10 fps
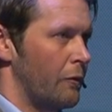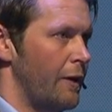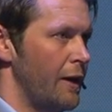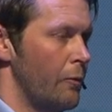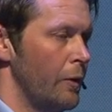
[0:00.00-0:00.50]

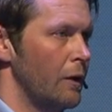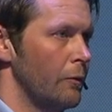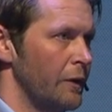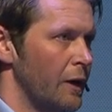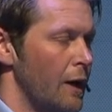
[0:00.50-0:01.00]
take well
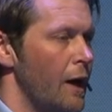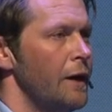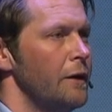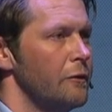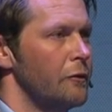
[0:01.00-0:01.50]
with the
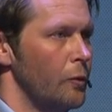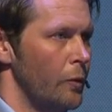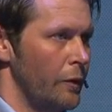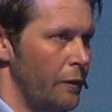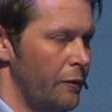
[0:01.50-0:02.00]
clients
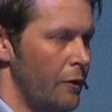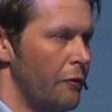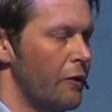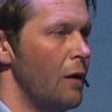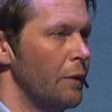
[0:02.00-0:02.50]
or the
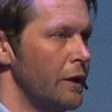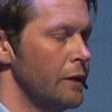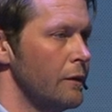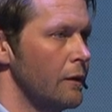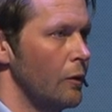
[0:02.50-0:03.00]
staff coming
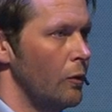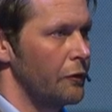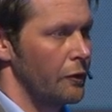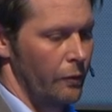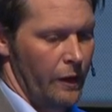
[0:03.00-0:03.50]
in, and
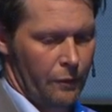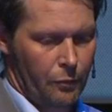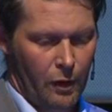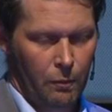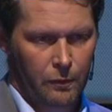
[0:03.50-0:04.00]
also we had
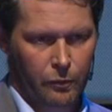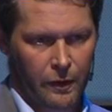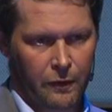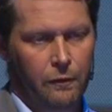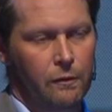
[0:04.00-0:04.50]
problems with